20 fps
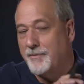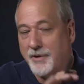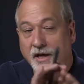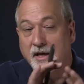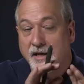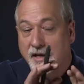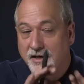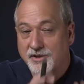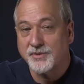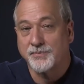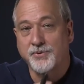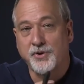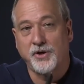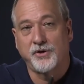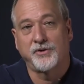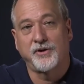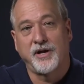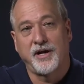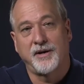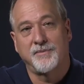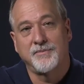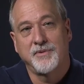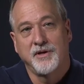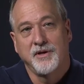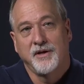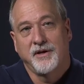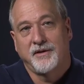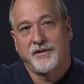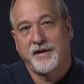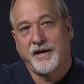it is a program
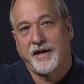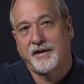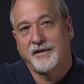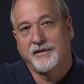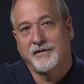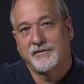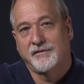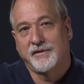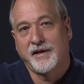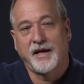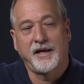that